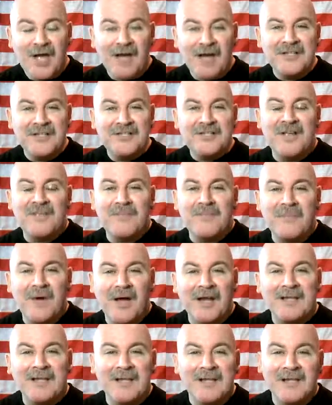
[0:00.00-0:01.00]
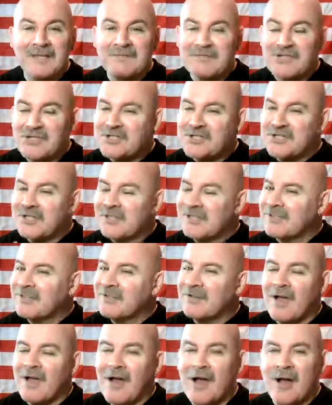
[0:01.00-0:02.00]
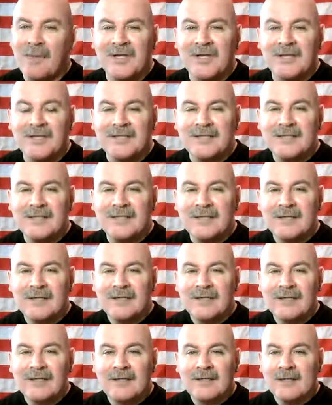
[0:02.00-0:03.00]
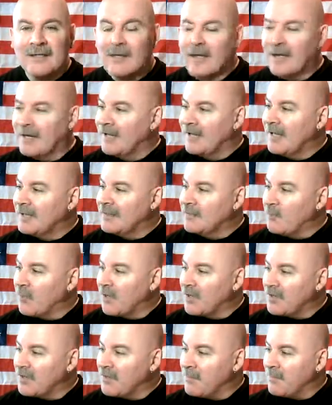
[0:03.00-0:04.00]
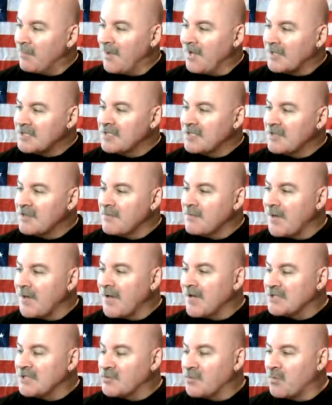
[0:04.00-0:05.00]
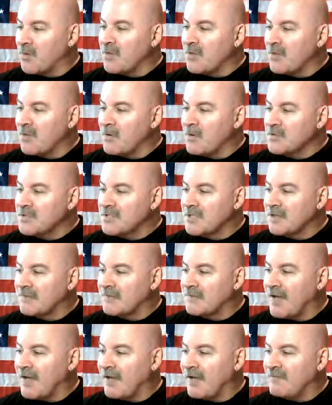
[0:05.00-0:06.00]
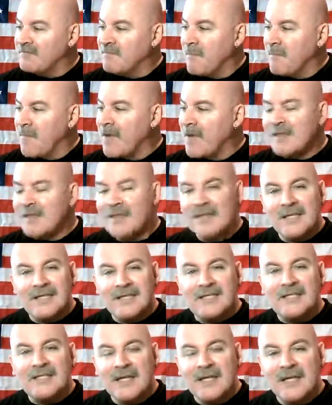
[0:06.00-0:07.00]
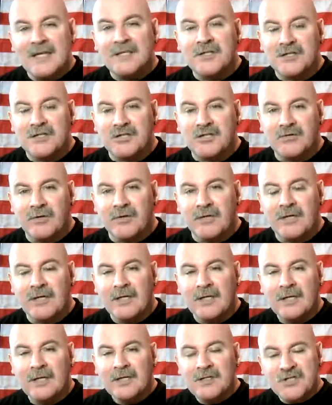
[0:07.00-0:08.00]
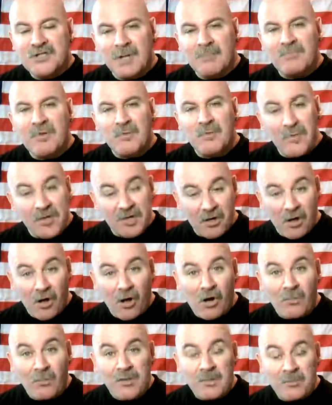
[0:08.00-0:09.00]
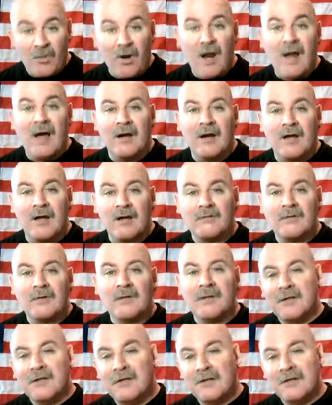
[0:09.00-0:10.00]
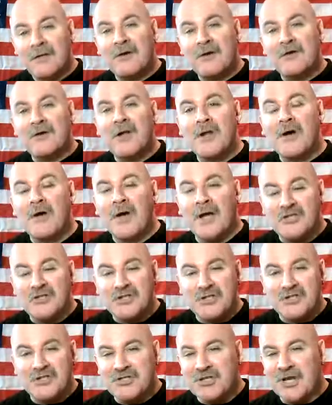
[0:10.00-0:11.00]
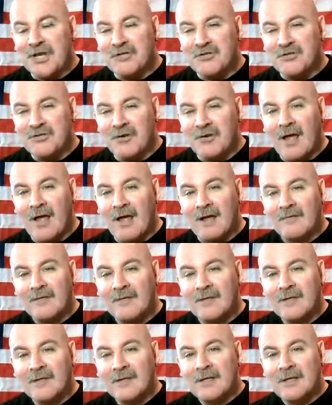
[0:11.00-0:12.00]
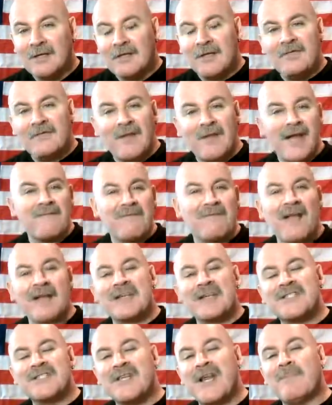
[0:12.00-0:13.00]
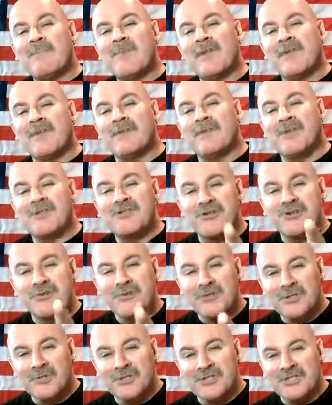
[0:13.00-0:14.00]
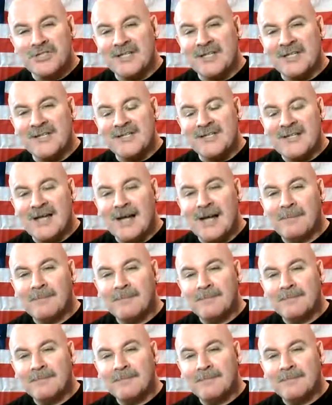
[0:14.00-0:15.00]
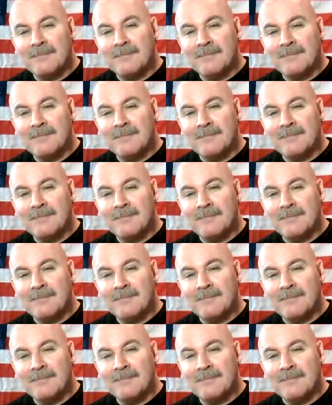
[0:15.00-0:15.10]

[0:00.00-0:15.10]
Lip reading: I challenge everybody to leave just a little comment and let one of the best, one of those that have made this industry something we can all be proud of, let her know how she's changed your life. Live life like it's an epic adventure. We'll see you at the top.